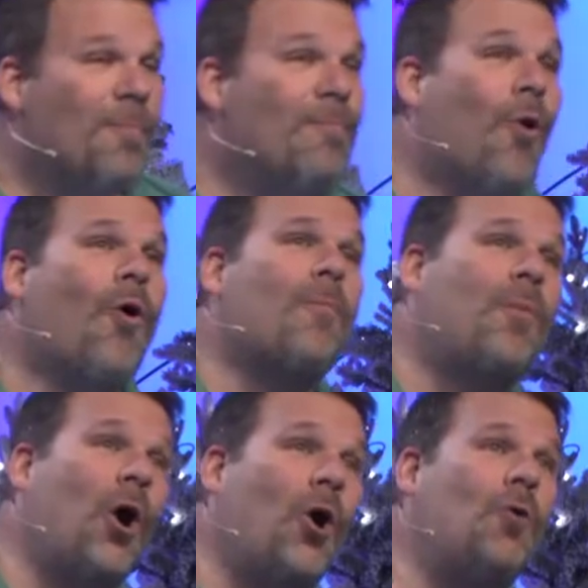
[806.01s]
More
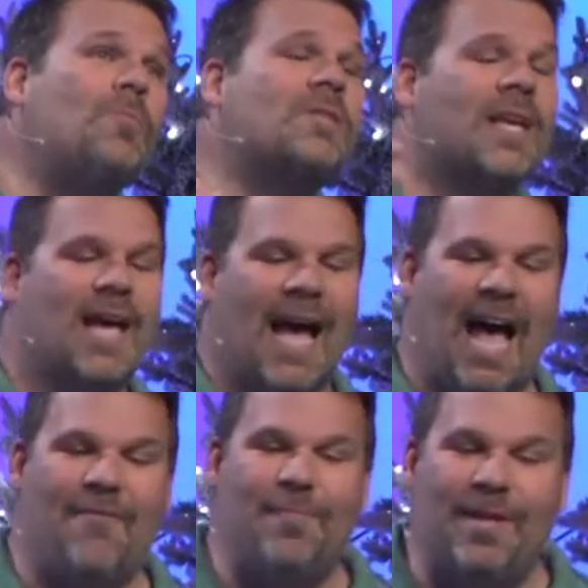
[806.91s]
poems
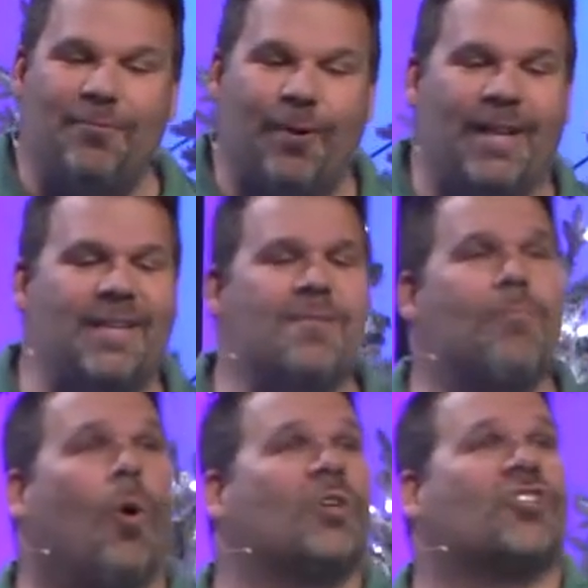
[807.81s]
have been written,
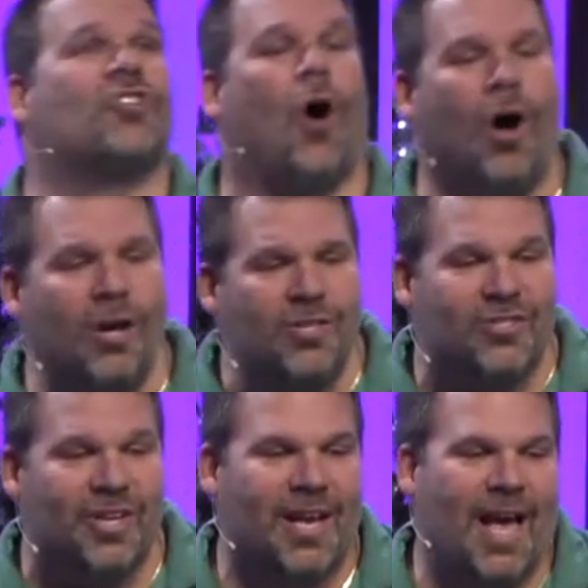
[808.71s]
more
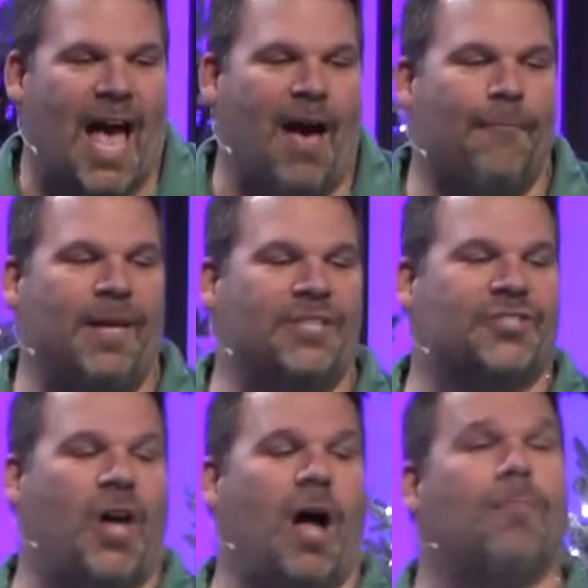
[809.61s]
songs have been
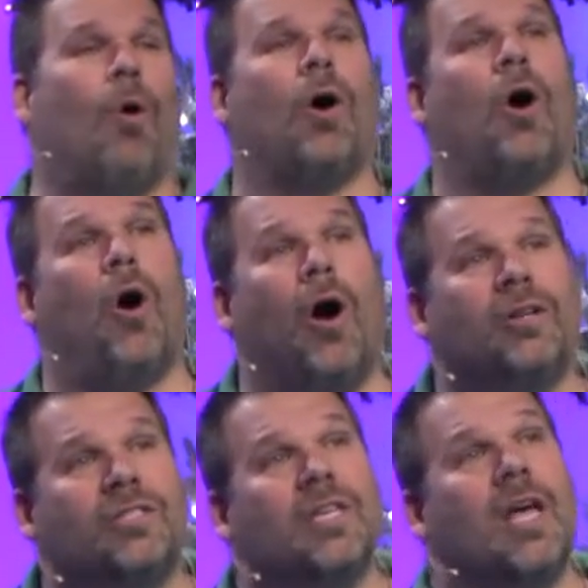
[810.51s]
sung, more
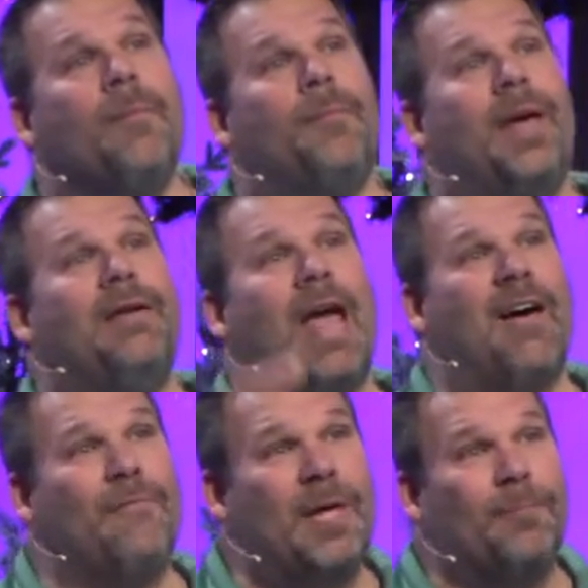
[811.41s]
hearts been,
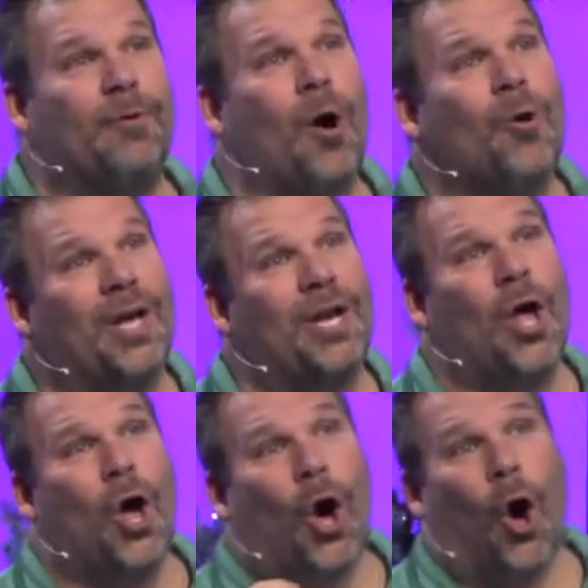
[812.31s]
have been
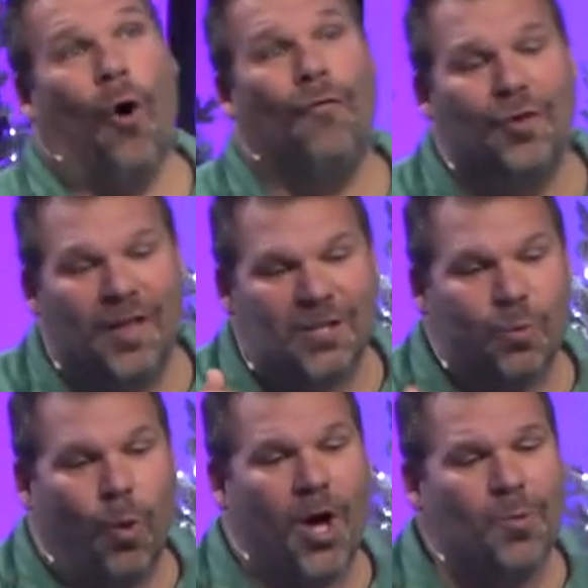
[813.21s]
broken over
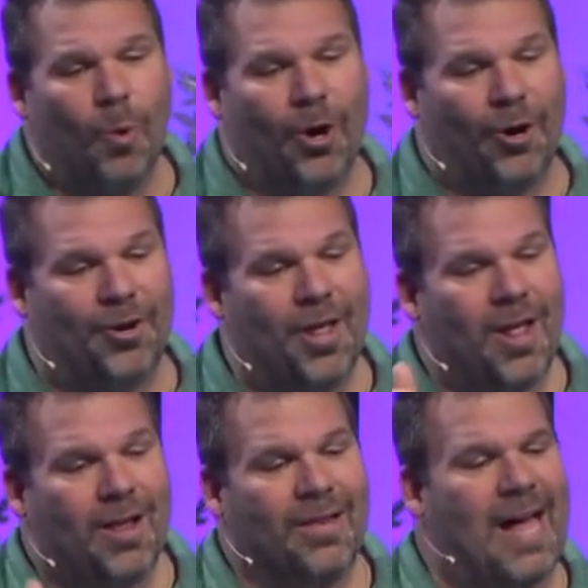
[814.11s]
this one word,
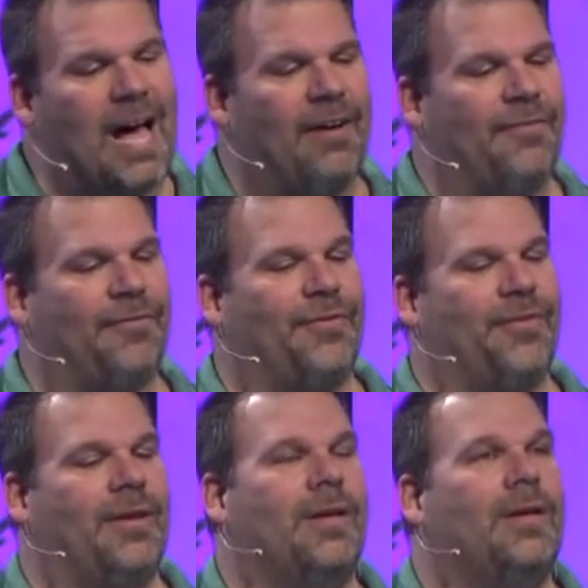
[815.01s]
love.